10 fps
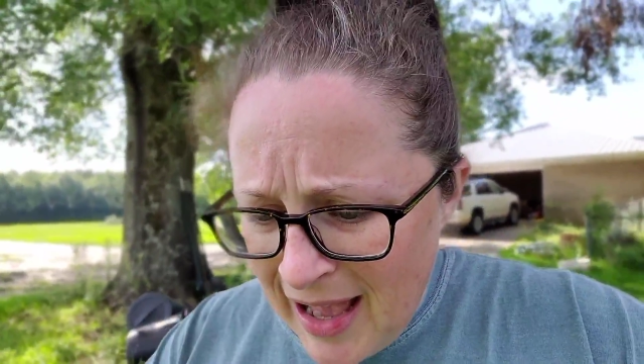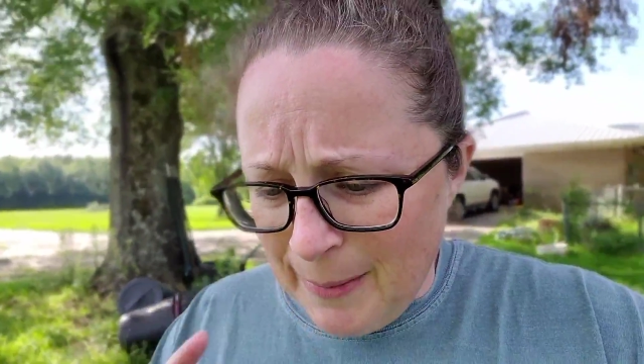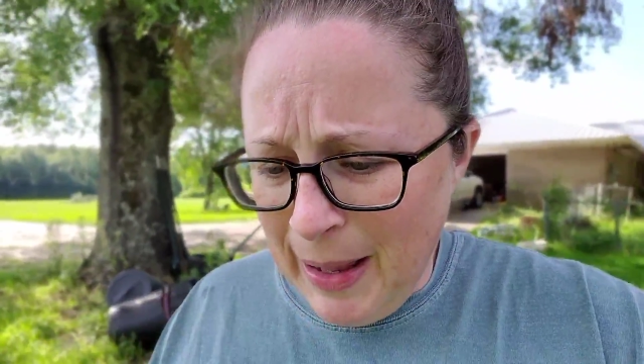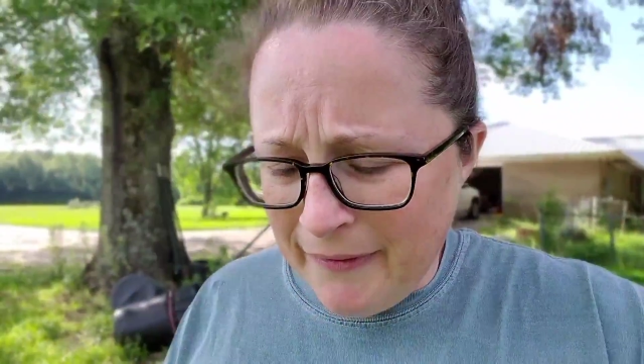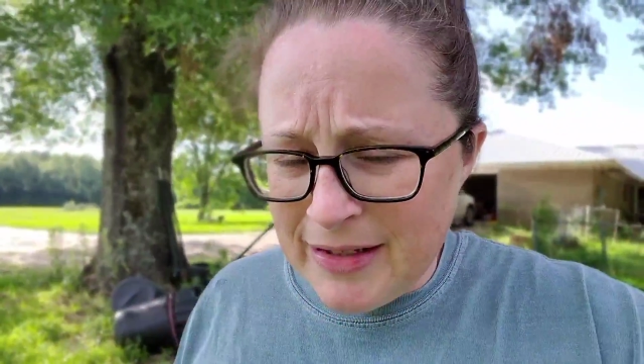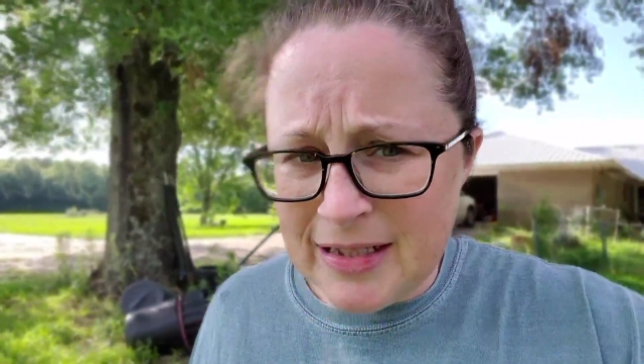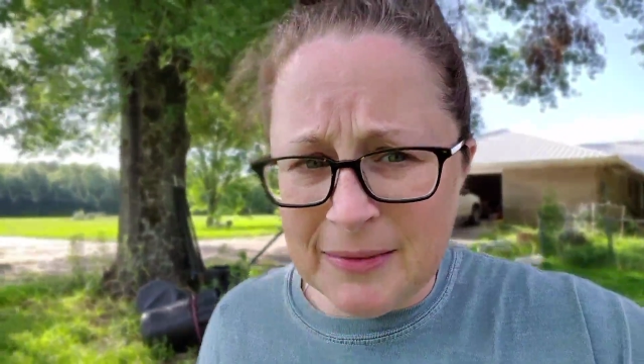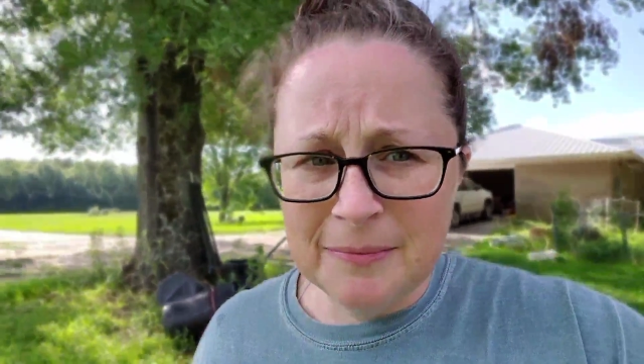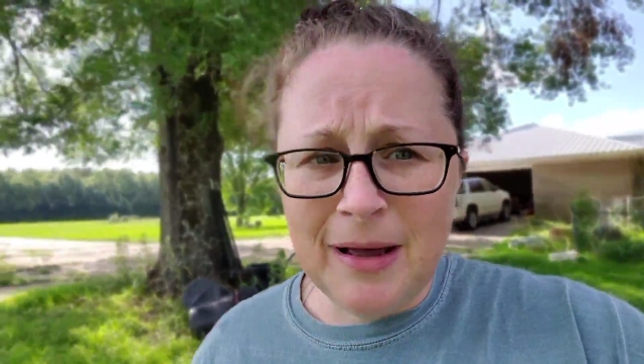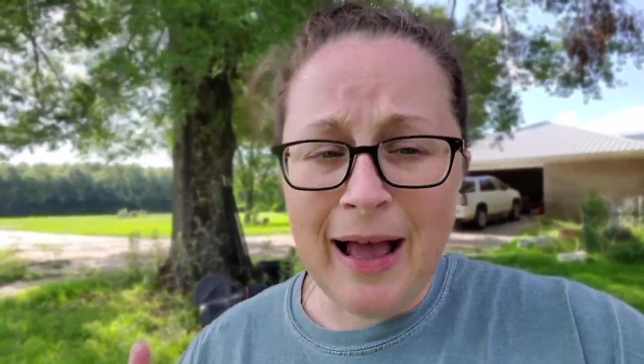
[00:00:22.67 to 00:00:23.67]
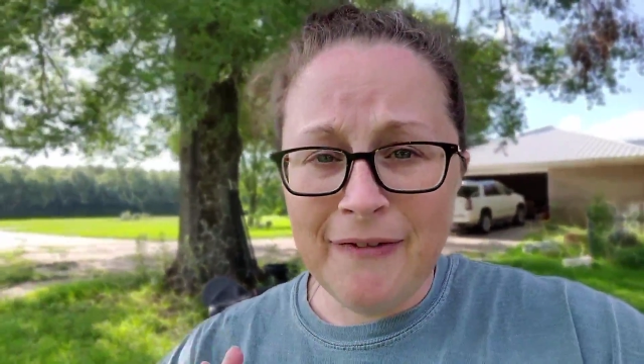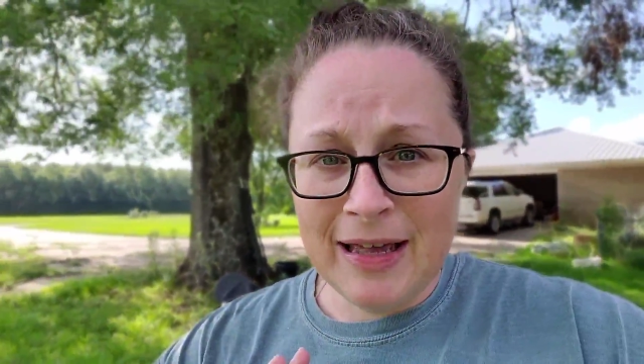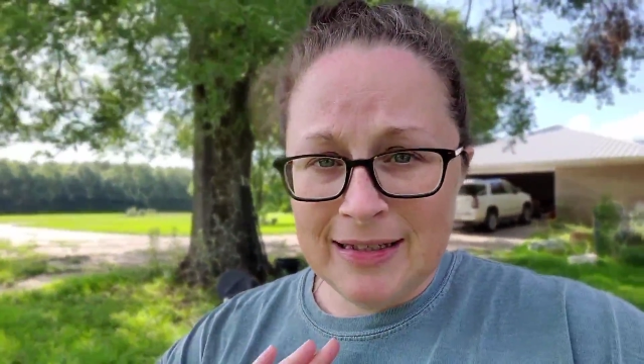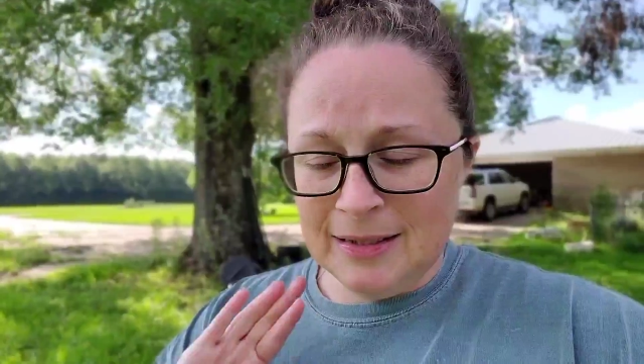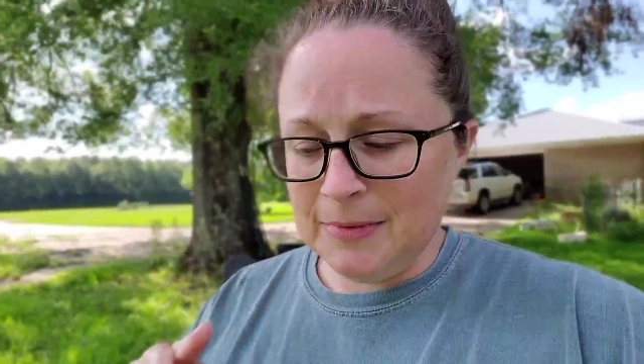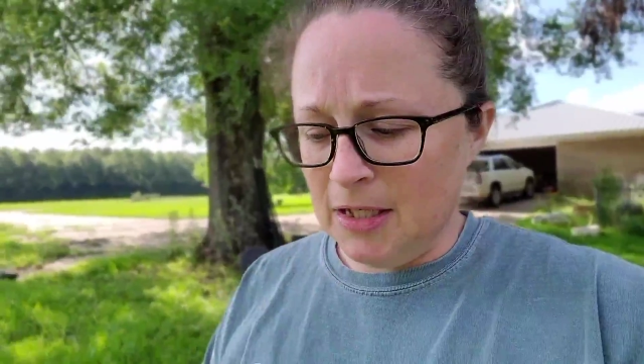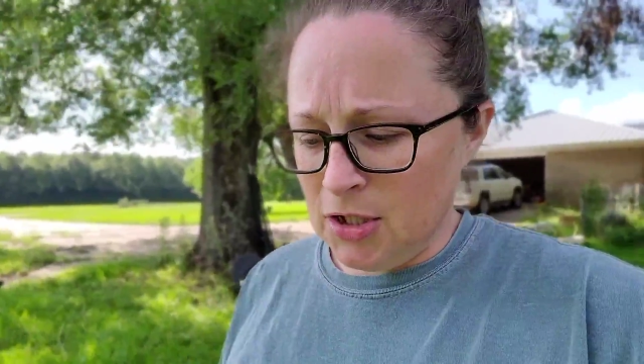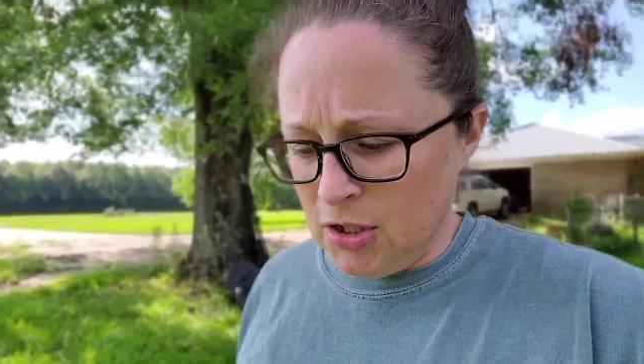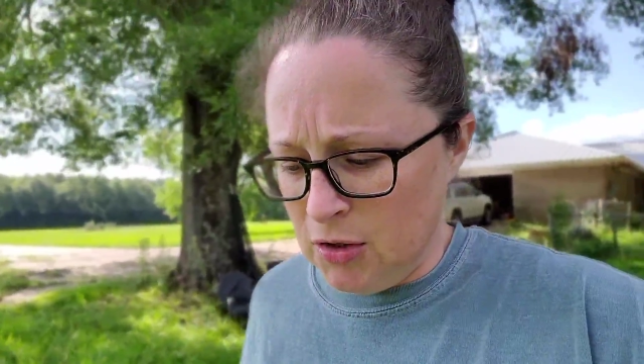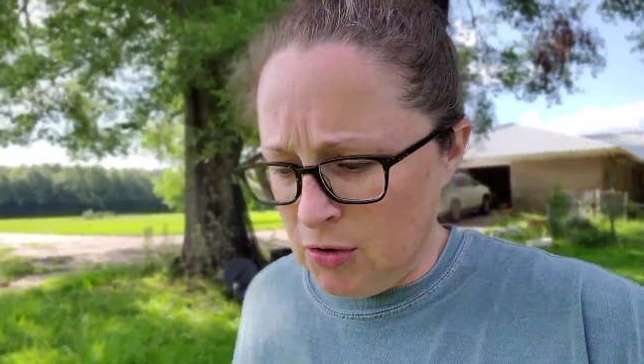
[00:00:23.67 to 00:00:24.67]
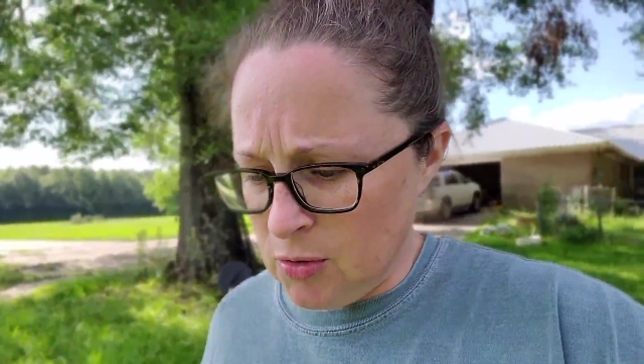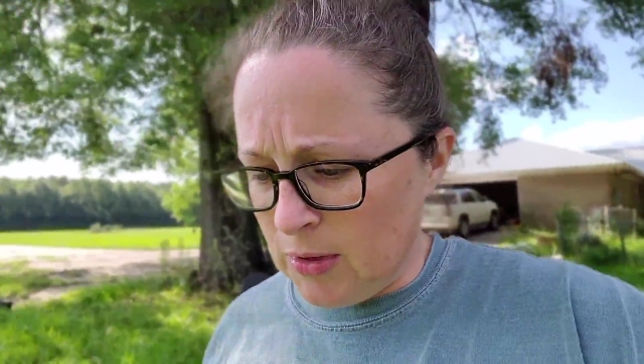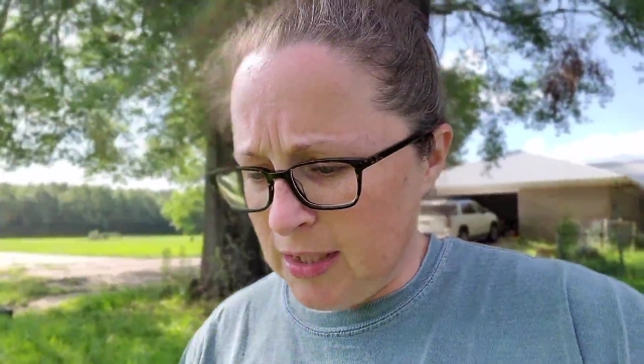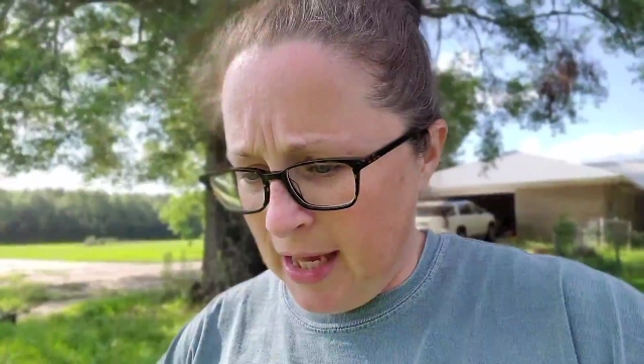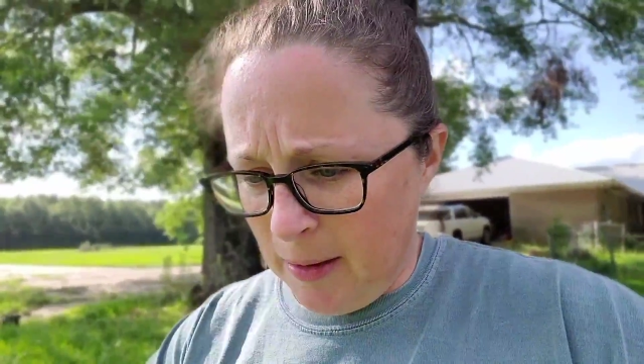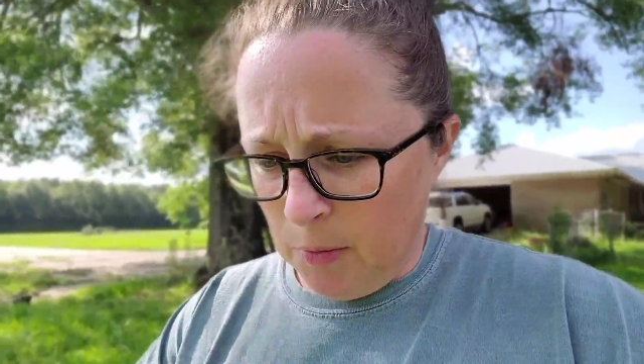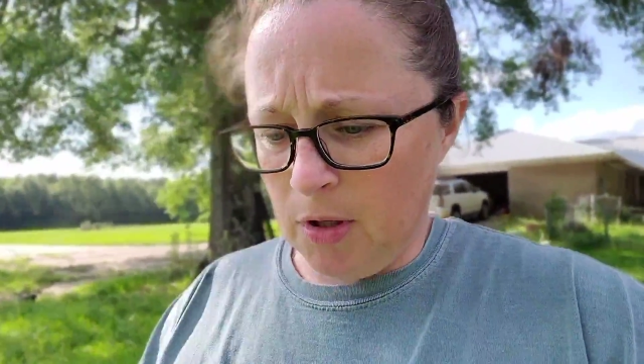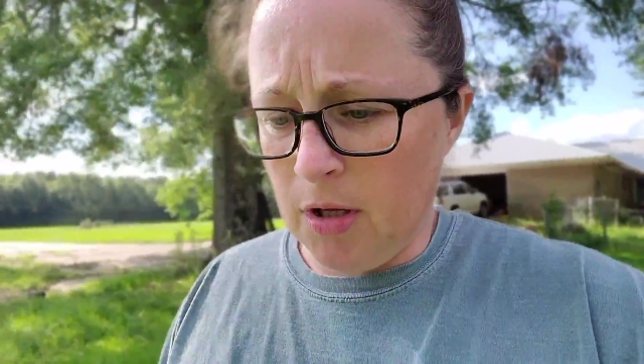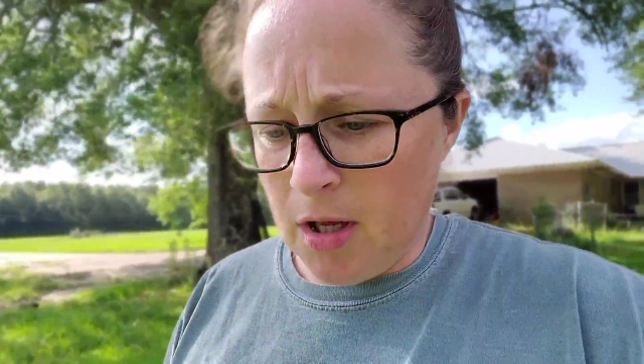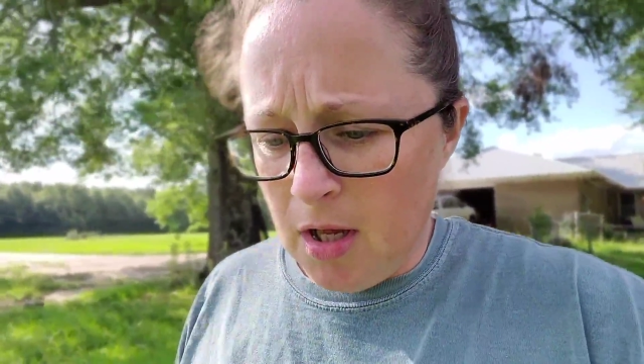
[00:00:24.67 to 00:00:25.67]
I've had some issues with camera,